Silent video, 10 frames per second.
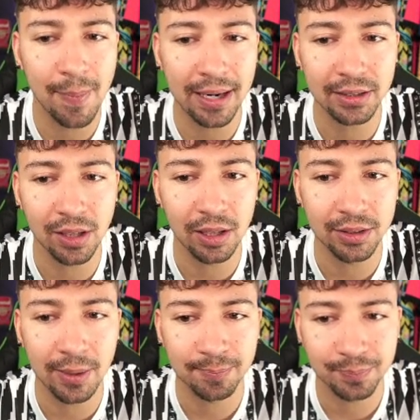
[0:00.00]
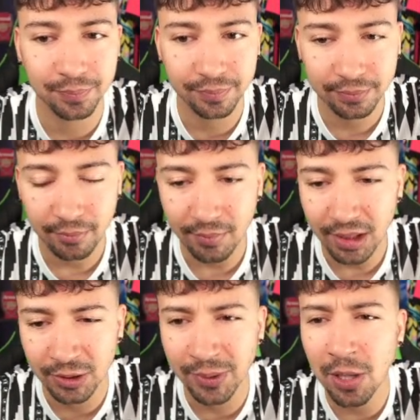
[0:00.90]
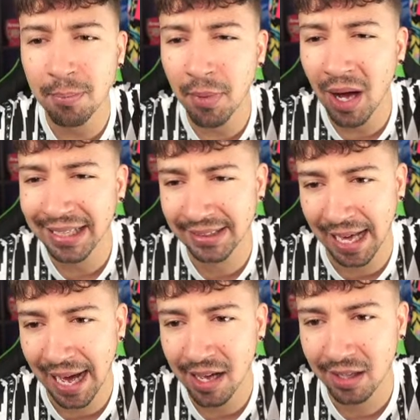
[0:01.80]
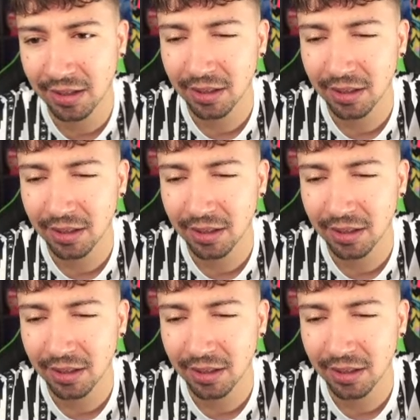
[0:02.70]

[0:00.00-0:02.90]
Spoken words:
Alexander. So we don't mind that.